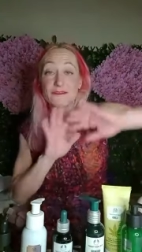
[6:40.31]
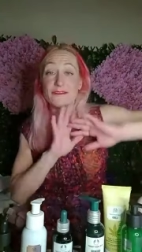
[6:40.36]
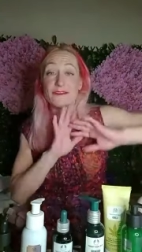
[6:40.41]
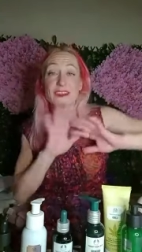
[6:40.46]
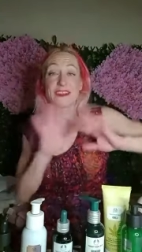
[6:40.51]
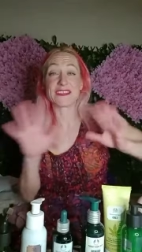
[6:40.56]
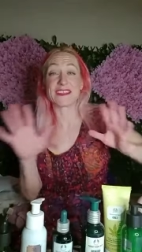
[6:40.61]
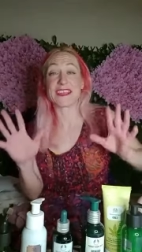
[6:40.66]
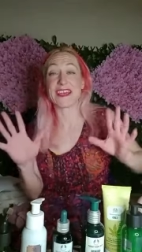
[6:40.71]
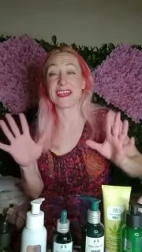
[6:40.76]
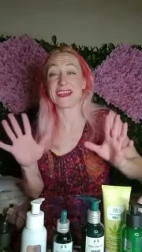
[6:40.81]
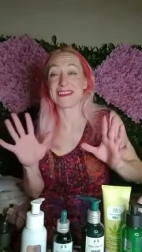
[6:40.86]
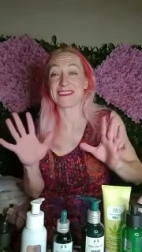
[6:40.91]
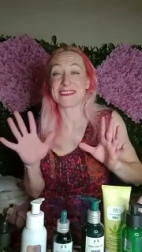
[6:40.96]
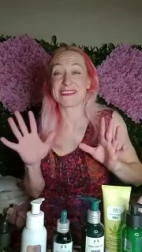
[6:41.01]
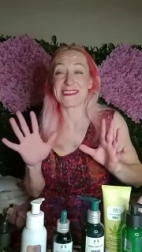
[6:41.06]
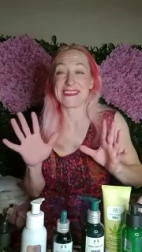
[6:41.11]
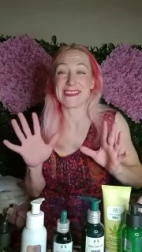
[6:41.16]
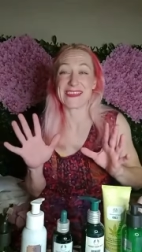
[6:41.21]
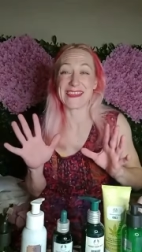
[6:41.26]

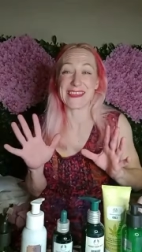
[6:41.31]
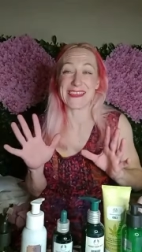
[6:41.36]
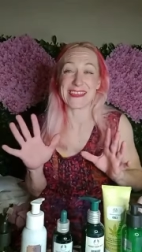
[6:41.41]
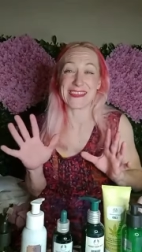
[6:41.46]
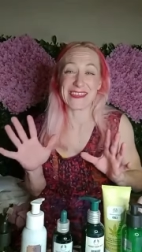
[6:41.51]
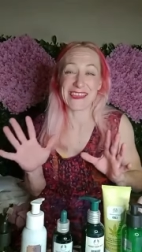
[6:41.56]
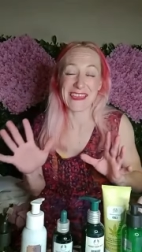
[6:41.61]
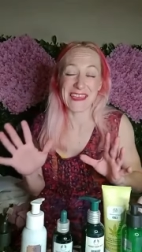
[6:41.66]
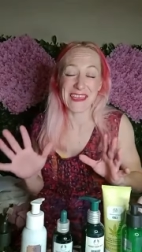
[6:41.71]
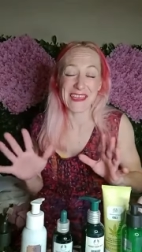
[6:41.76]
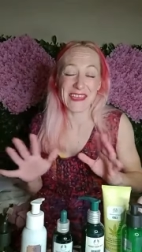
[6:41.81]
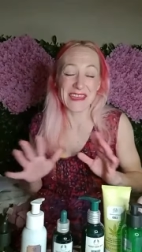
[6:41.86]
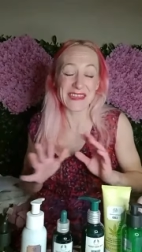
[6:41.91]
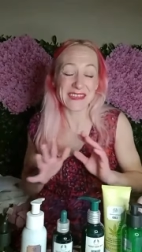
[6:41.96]
fantastic.